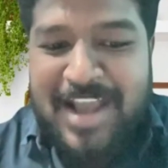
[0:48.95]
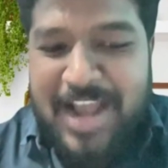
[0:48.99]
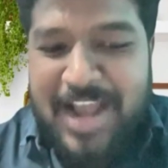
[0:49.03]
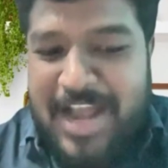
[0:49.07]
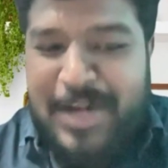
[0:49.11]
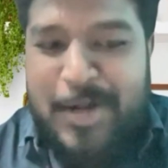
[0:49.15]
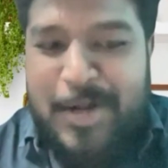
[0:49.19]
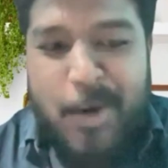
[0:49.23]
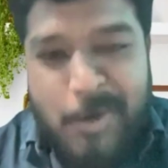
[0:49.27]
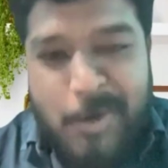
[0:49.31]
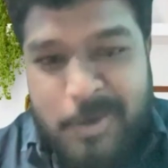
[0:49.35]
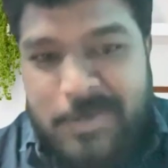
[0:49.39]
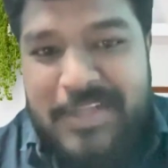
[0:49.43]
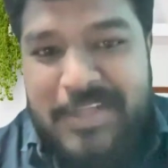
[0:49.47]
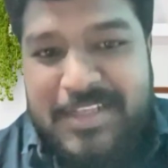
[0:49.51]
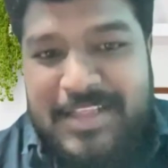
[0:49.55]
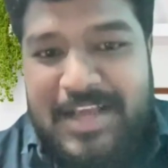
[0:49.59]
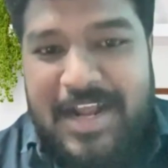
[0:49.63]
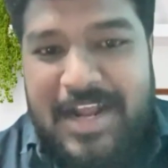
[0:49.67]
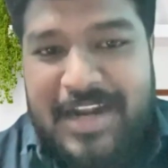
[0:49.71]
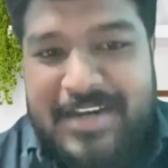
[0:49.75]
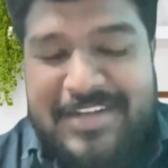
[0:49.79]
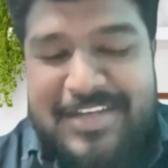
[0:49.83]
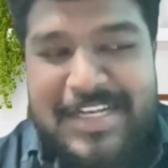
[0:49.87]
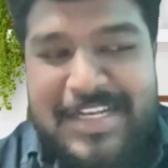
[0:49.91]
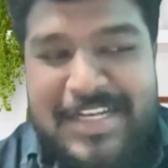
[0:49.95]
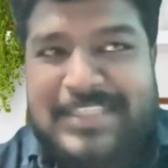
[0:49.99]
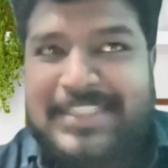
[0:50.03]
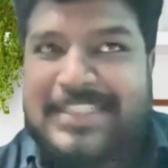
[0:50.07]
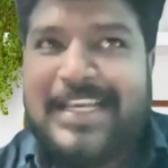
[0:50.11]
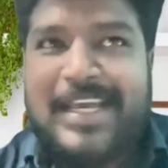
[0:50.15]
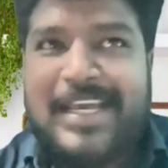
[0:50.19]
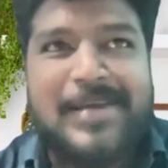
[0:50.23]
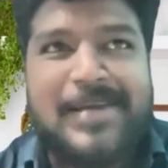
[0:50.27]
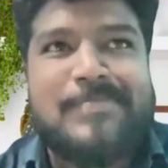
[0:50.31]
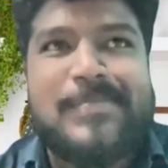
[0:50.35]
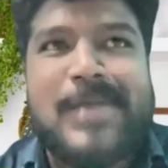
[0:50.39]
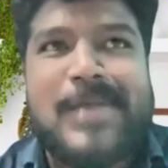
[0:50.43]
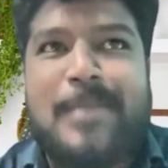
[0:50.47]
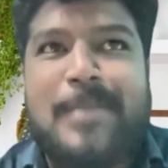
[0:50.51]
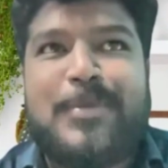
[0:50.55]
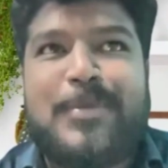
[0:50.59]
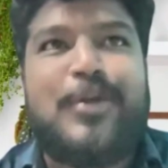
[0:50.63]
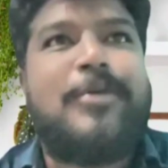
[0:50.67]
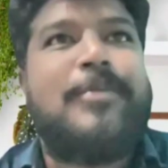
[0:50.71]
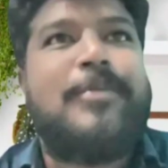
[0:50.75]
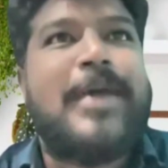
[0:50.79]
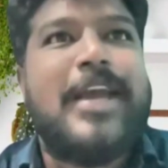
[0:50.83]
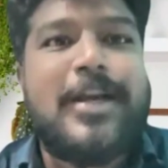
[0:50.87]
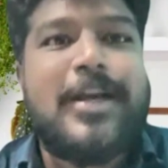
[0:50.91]
And not only that, let's say I'm
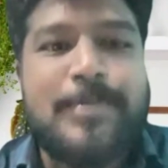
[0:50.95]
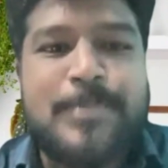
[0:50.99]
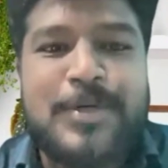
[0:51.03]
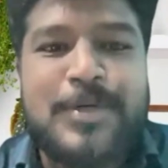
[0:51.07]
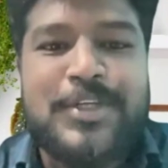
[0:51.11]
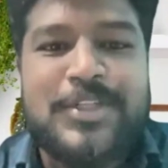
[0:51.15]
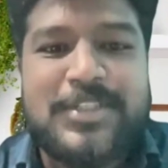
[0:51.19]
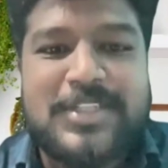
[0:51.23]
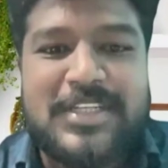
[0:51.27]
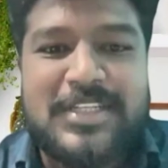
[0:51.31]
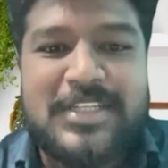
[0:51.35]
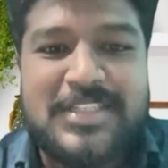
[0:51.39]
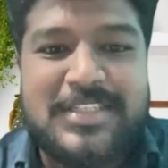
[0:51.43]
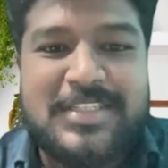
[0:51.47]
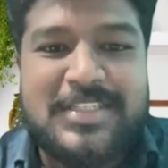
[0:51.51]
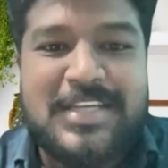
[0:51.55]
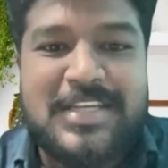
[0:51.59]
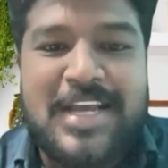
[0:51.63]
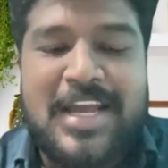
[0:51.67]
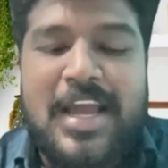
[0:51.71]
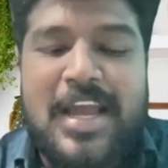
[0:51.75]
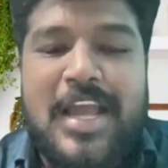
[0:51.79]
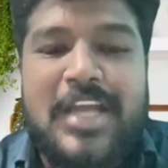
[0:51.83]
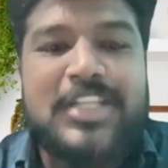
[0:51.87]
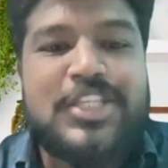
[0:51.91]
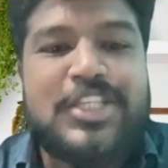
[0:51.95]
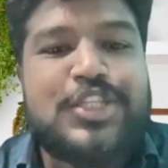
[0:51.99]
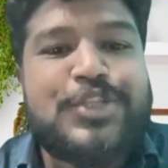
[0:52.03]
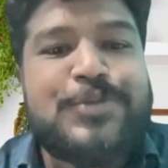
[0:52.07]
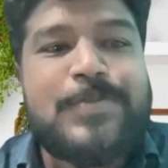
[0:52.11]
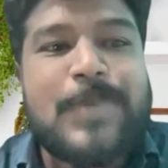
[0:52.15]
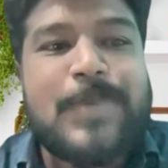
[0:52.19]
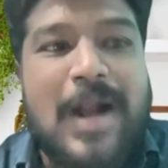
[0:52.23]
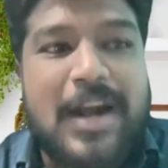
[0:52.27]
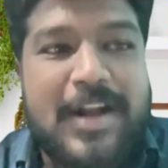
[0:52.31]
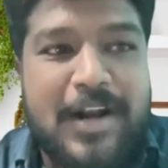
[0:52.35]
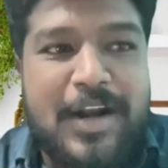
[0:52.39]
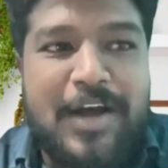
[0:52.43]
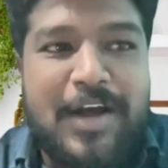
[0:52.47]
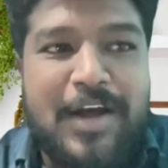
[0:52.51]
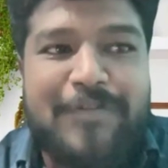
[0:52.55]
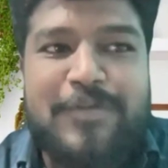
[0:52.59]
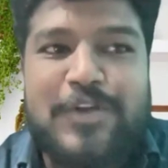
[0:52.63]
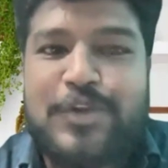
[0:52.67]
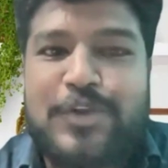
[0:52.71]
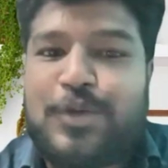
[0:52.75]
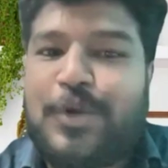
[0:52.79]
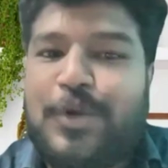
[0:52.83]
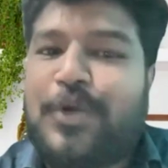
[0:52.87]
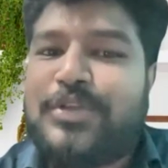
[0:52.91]
going to make a purchase, it's smart enough
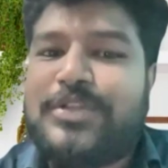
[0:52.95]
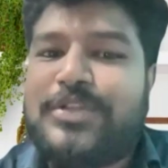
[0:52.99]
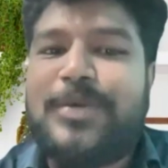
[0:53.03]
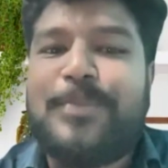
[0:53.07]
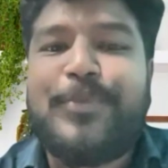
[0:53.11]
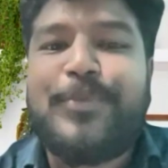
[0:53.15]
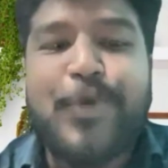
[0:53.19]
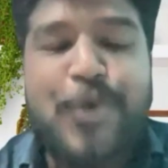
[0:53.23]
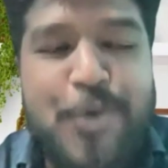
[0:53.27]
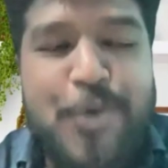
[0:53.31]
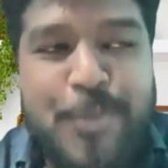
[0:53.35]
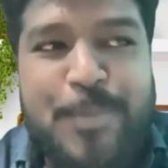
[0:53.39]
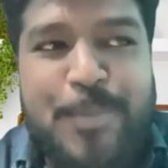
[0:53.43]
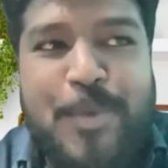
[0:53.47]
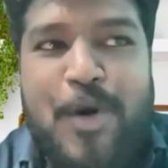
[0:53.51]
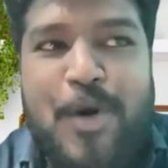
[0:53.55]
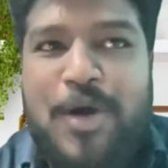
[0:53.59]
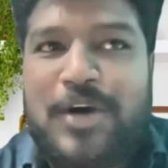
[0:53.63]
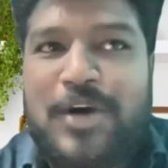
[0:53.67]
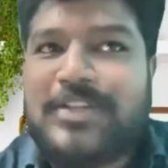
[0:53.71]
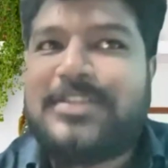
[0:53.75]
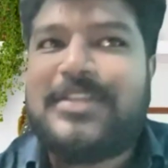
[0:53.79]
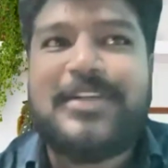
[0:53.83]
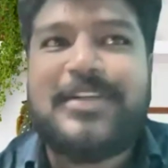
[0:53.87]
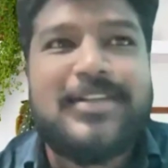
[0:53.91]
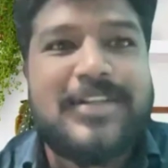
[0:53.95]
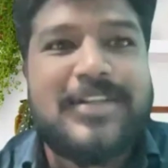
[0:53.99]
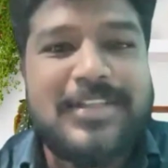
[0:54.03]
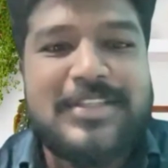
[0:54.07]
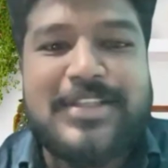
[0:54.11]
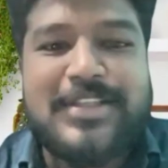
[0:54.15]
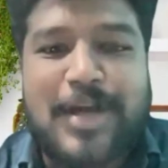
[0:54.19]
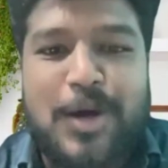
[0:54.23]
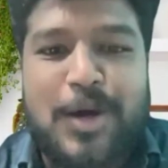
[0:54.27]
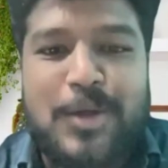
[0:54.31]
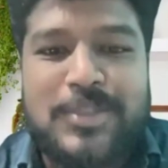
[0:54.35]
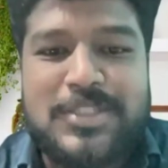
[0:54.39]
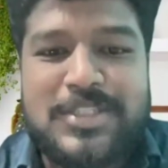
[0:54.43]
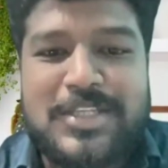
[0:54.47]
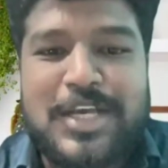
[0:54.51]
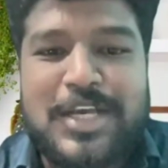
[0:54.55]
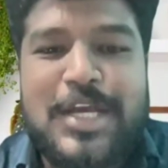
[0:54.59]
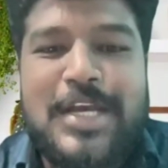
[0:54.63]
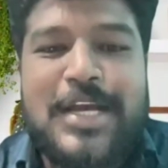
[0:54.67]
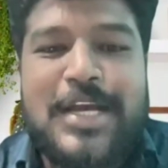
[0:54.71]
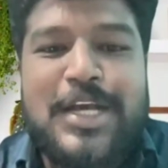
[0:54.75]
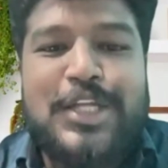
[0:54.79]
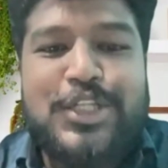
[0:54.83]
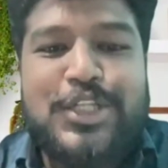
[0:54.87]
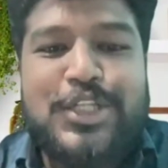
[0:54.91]
to throw some coupons and discounts
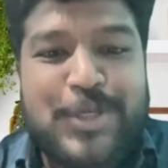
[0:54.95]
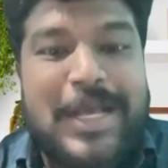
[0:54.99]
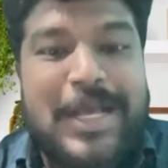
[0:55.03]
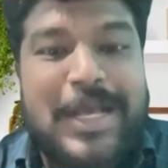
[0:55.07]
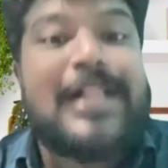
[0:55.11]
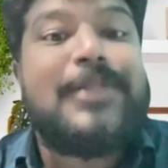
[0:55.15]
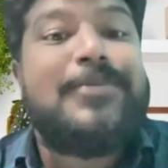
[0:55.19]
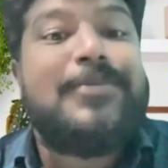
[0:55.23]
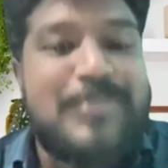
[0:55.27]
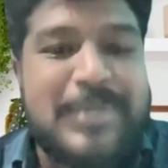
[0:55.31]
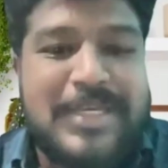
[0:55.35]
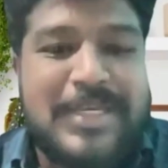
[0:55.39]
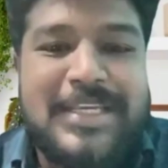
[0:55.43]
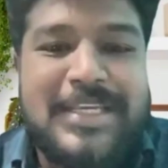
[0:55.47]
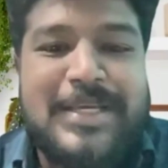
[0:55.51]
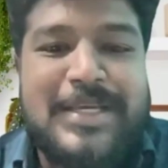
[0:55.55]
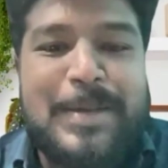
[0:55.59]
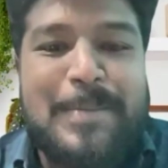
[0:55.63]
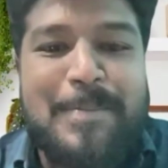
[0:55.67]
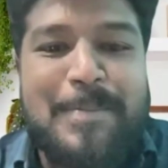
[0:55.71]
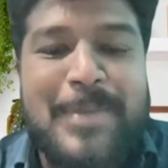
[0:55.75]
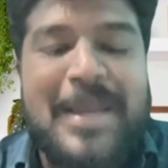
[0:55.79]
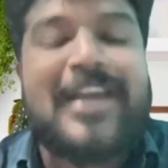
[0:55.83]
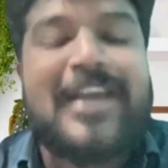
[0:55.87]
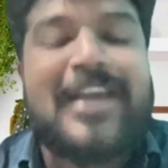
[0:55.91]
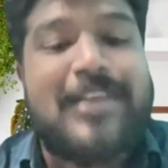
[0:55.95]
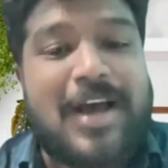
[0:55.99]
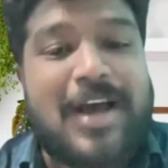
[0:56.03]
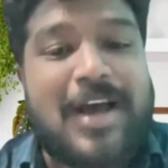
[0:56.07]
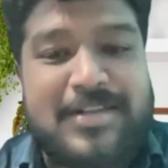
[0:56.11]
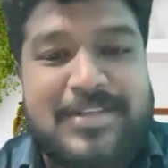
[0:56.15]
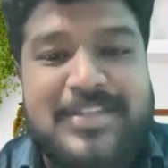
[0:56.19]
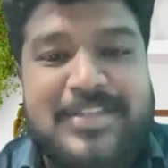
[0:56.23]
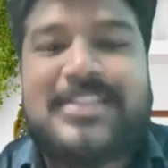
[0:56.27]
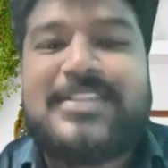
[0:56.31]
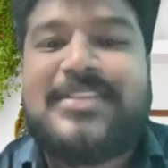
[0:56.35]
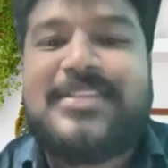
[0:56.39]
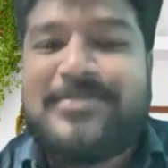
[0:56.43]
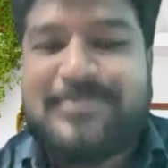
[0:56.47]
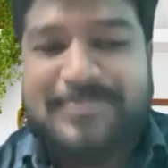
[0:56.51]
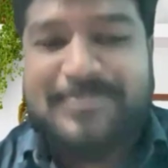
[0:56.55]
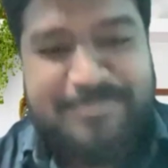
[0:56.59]
to help me make that